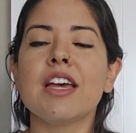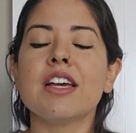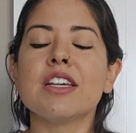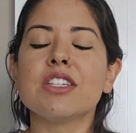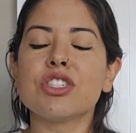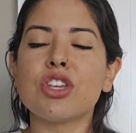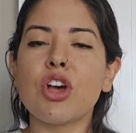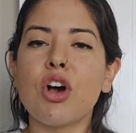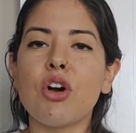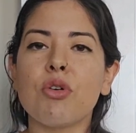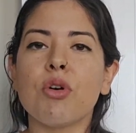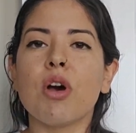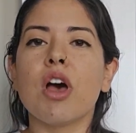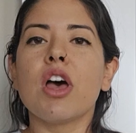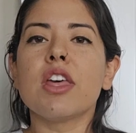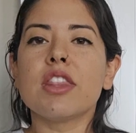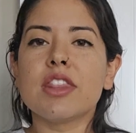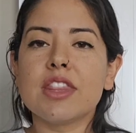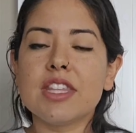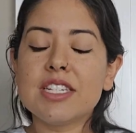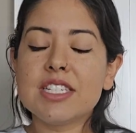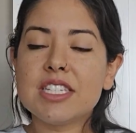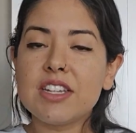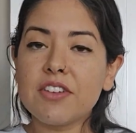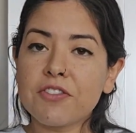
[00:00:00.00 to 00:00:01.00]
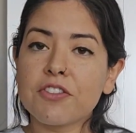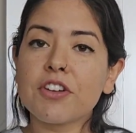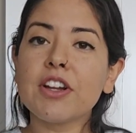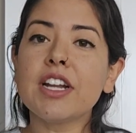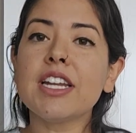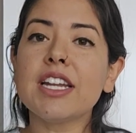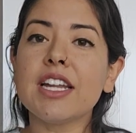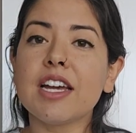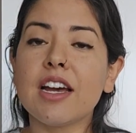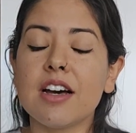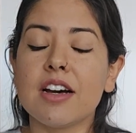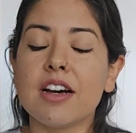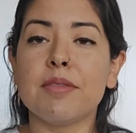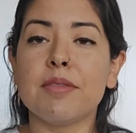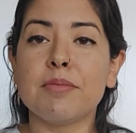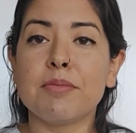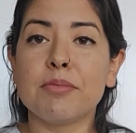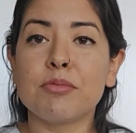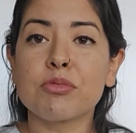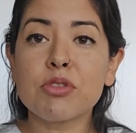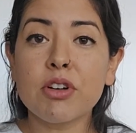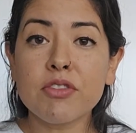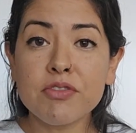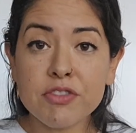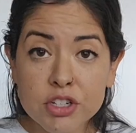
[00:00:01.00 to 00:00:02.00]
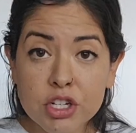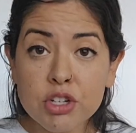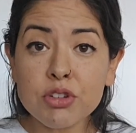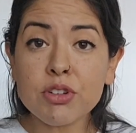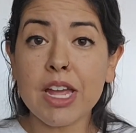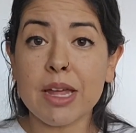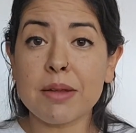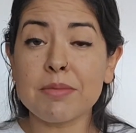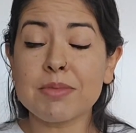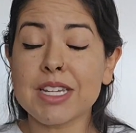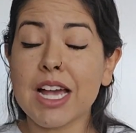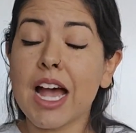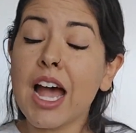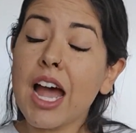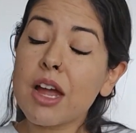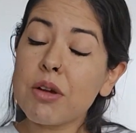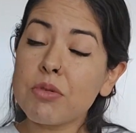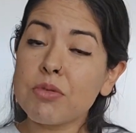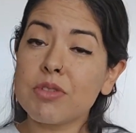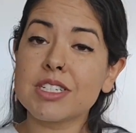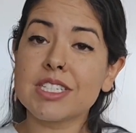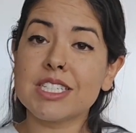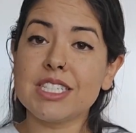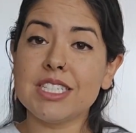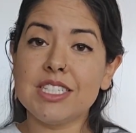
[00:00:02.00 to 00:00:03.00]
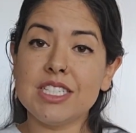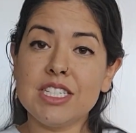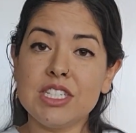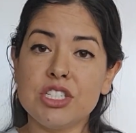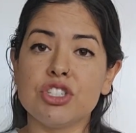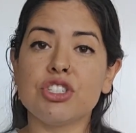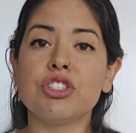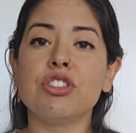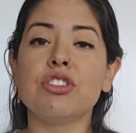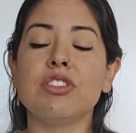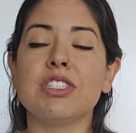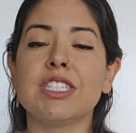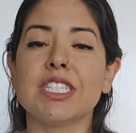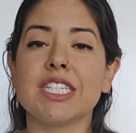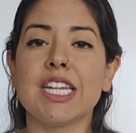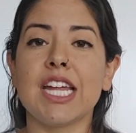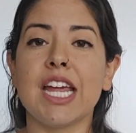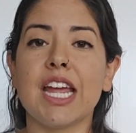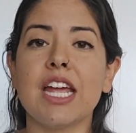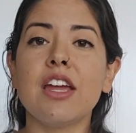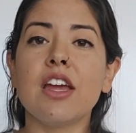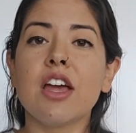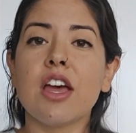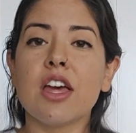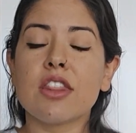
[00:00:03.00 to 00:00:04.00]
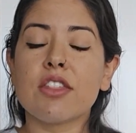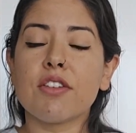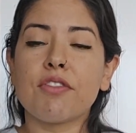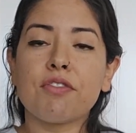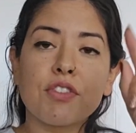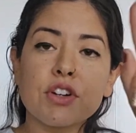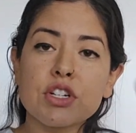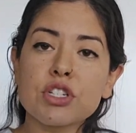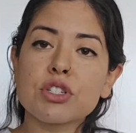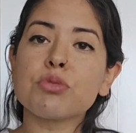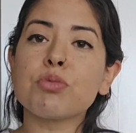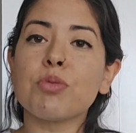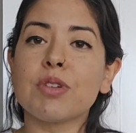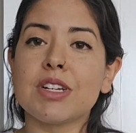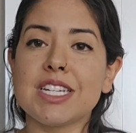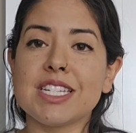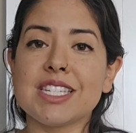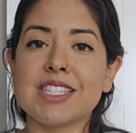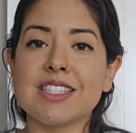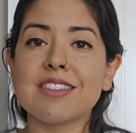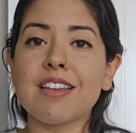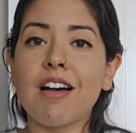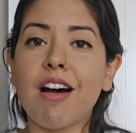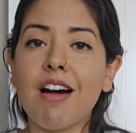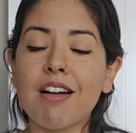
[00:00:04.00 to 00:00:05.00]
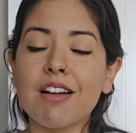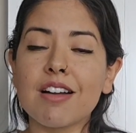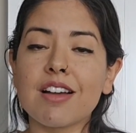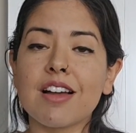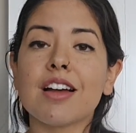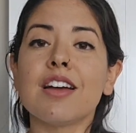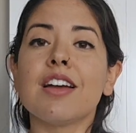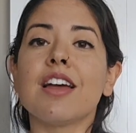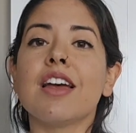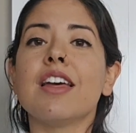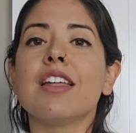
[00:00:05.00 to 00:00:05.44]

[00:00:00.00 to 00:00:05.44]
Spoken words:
So the different review games I want to teach you today, the first one is Zonk.